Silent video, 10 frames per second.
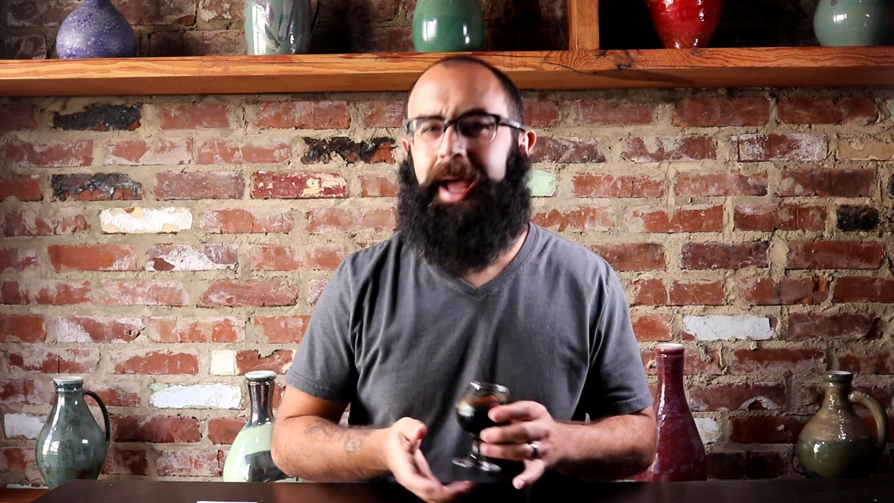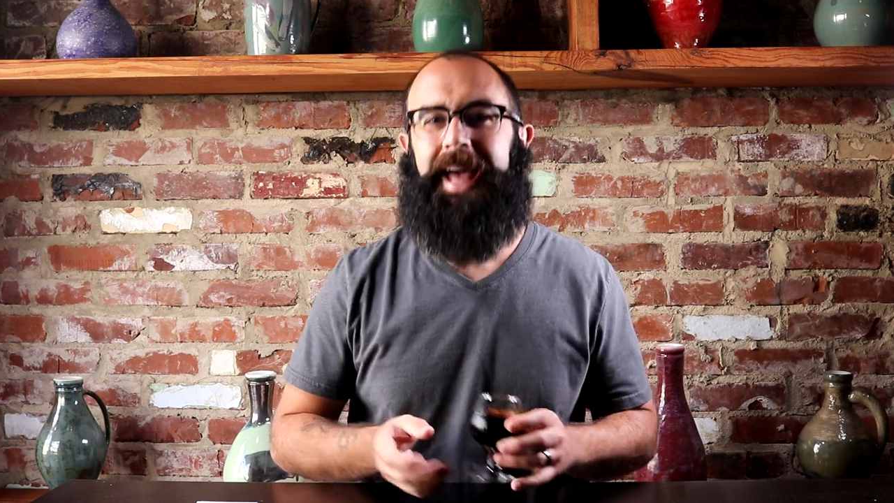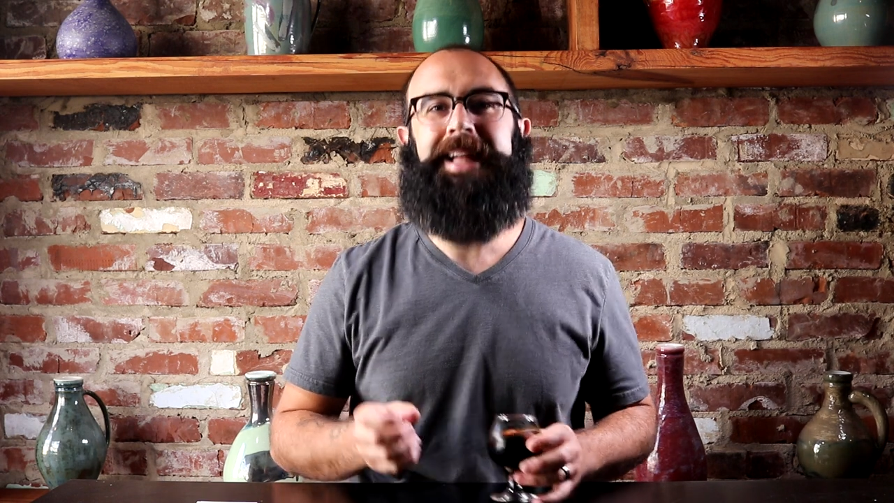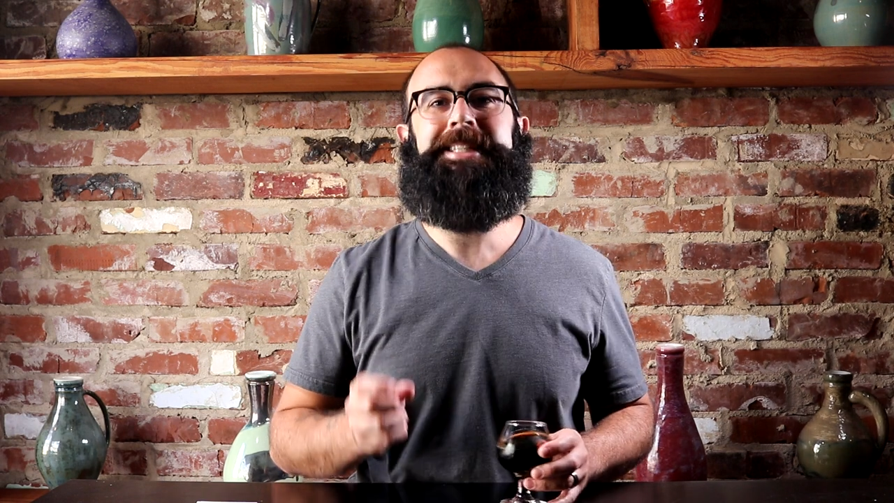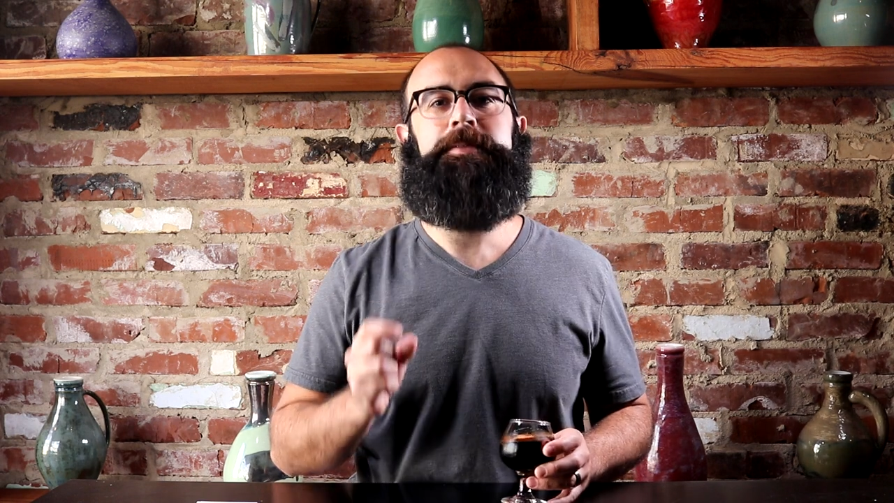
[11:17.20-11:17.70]
a
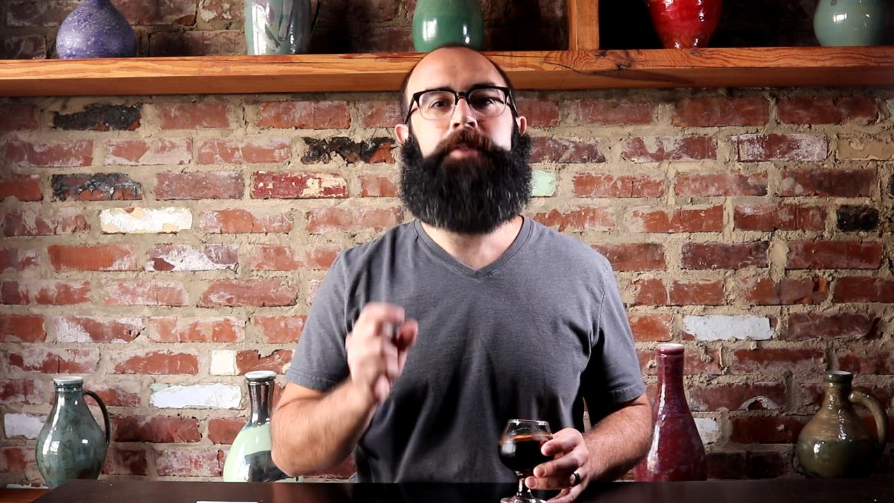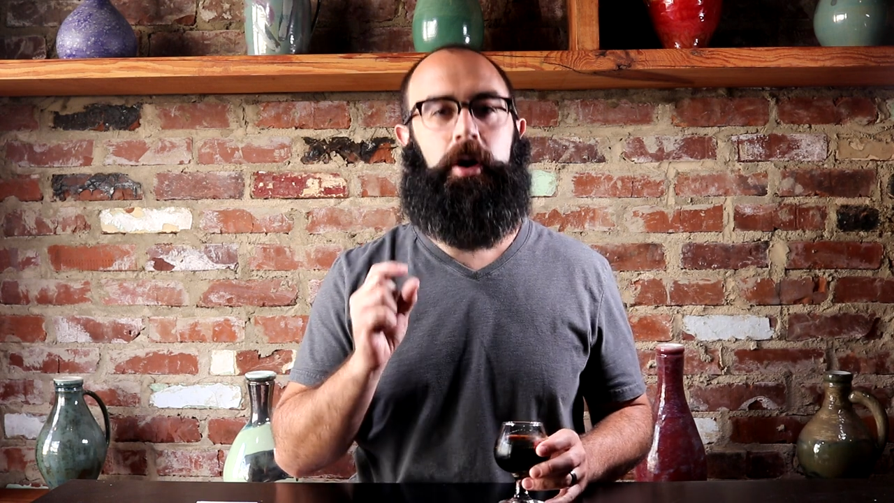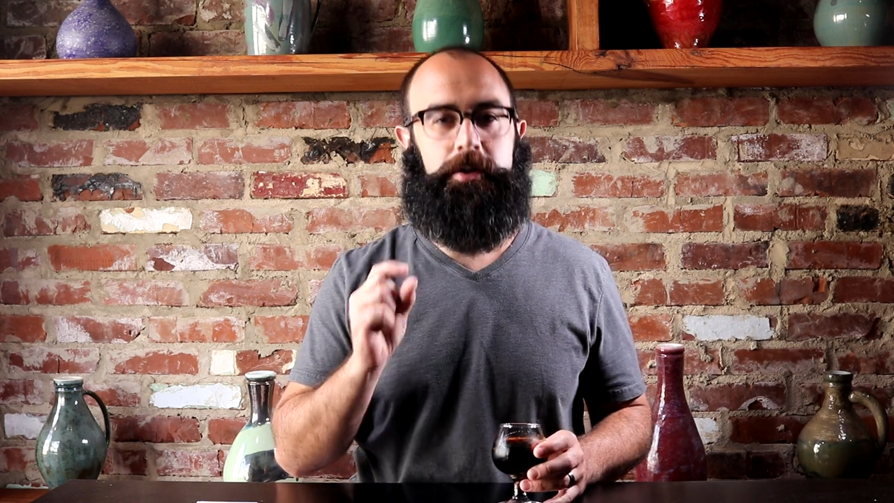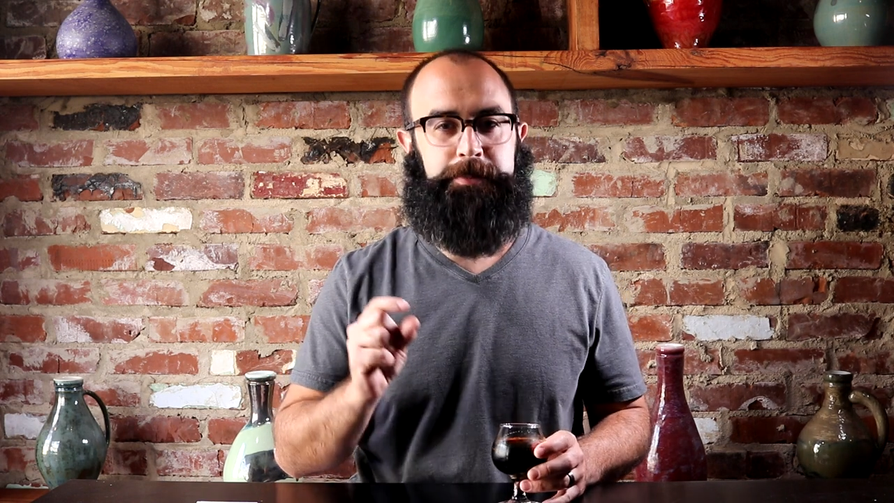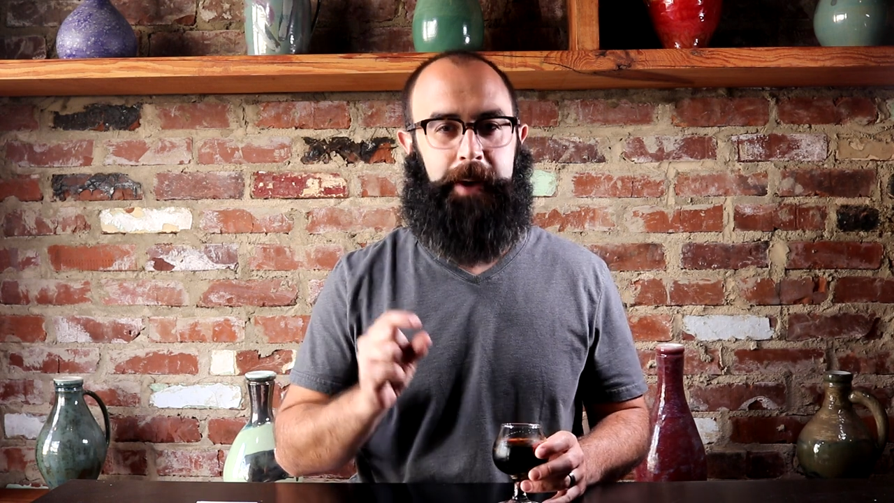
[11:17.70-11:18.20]
hint of
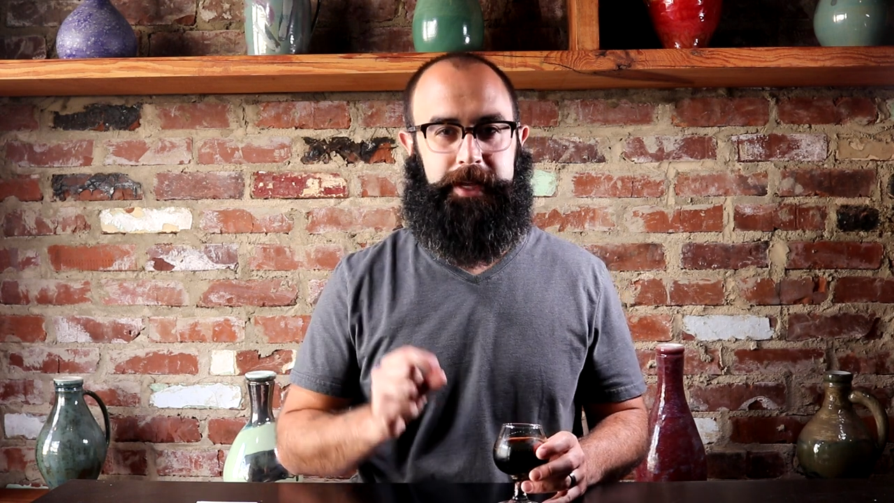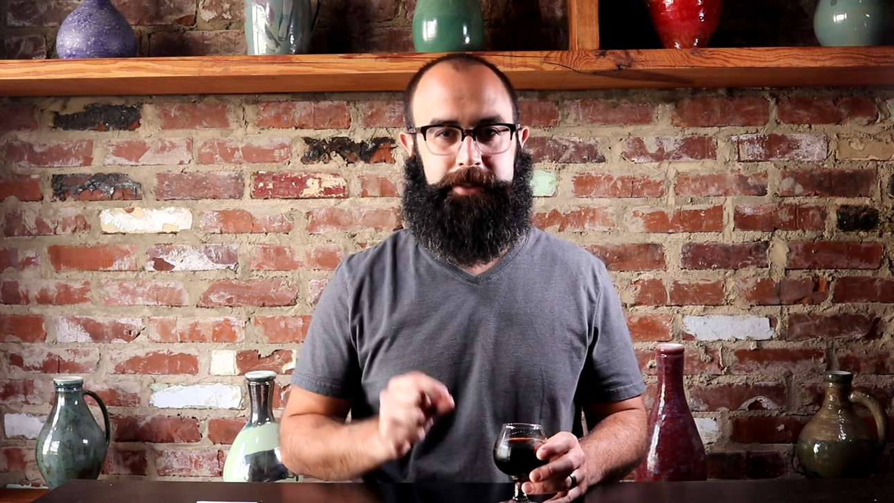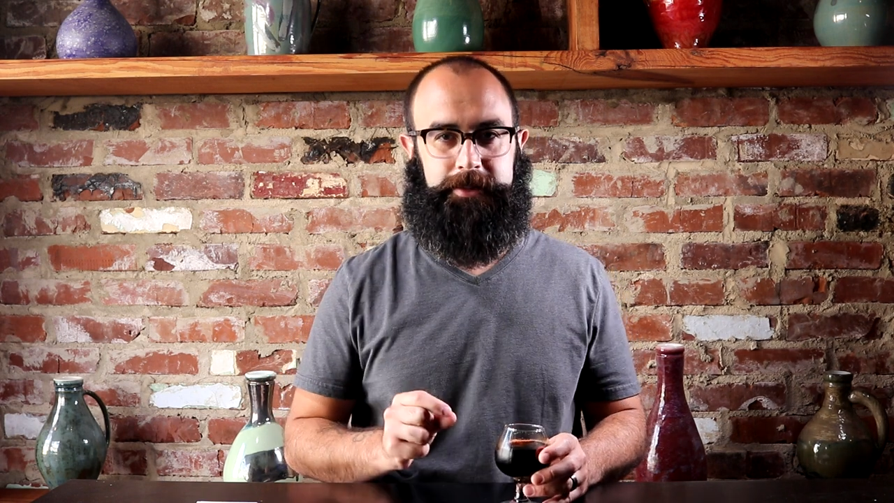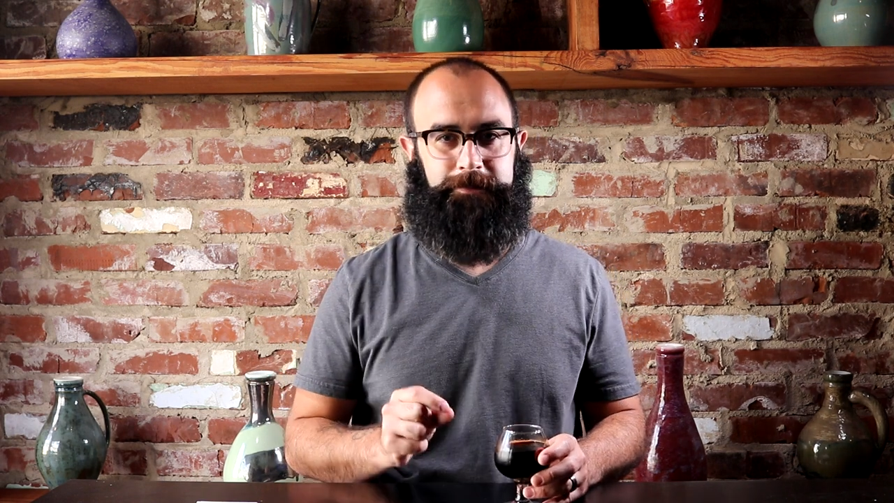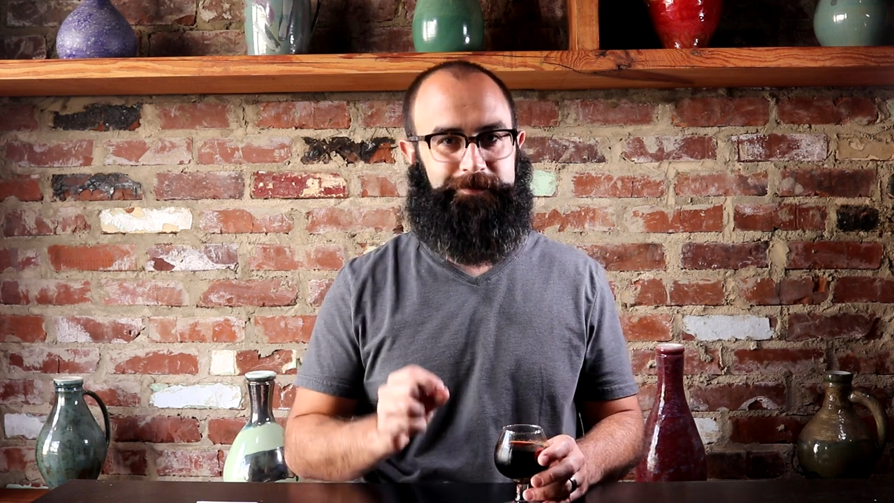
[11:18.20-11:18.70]

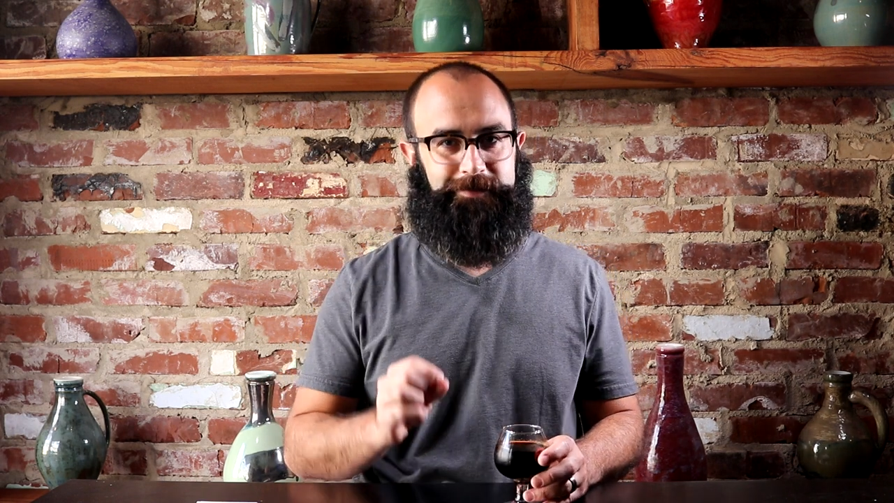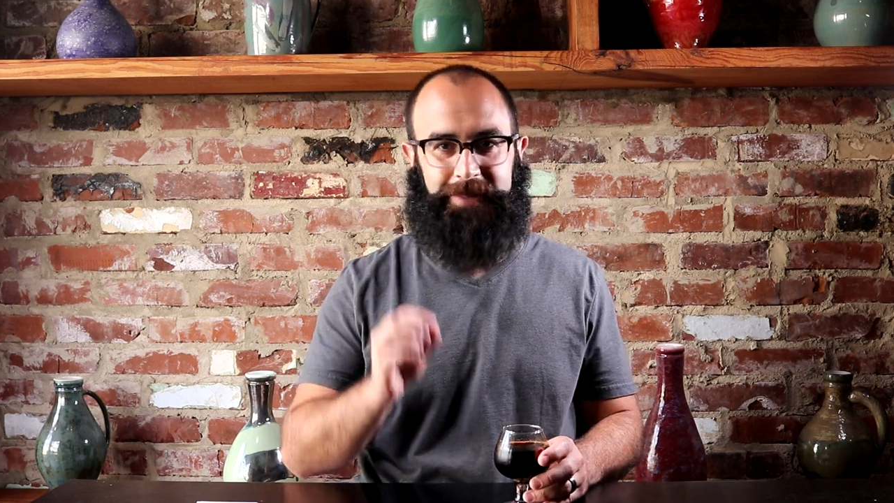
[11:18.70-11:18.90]
allspice,